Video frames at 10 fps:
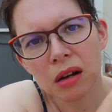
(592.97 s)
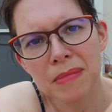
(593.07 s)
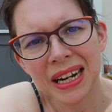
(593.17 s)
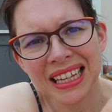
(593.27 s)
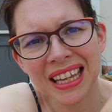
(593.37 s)

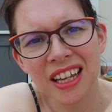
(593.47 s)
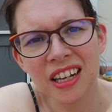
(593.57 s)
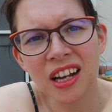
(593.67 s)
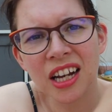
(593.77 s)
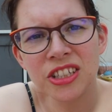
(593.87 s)

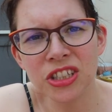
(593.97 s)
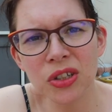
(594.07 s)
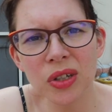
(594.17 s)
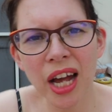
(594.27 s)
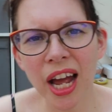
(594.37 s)
mannequin, I
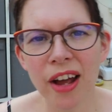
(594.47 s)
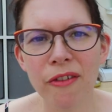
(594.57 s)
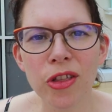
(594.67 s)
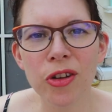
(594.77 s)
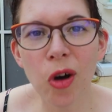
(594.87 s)
do
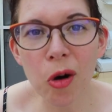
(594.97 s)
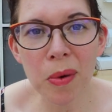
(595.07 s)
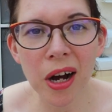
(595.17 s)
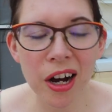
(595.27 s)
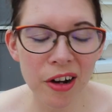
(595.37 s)
have the
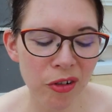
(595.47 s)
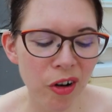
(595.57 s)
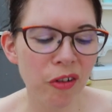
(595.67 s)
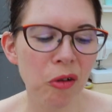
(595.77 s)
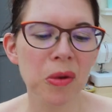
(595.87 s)
top half
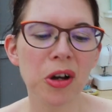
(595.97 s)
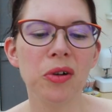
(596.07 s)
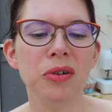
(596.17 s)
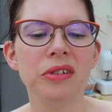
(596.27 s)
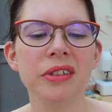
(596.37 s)
of a
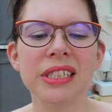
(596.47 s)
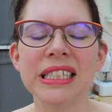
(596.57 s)
McCall